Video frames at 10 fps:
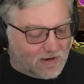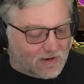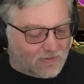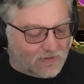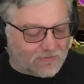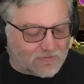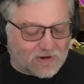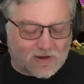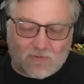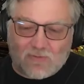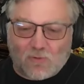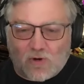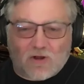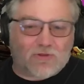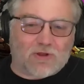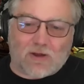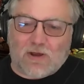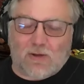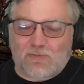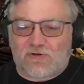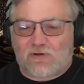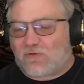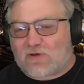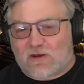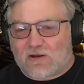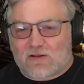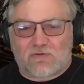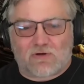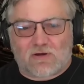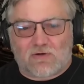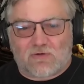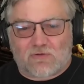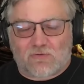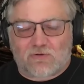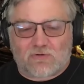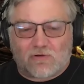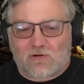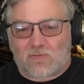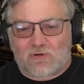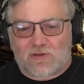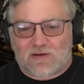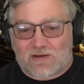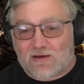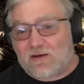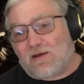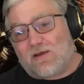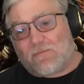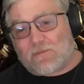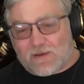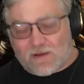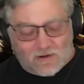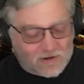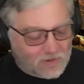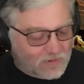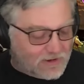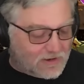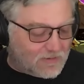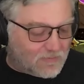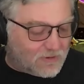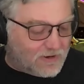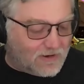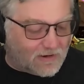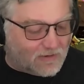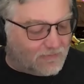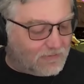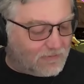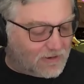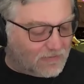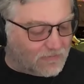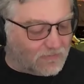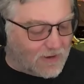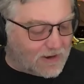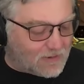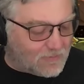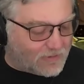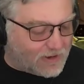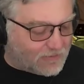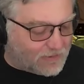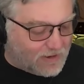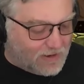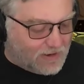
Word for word: uh, the history and maybe we all thought Palpatine was kidding that you could use the Force to do it, but they did, and I'll go with it. But you know, I'm I'm gonna back him on that one.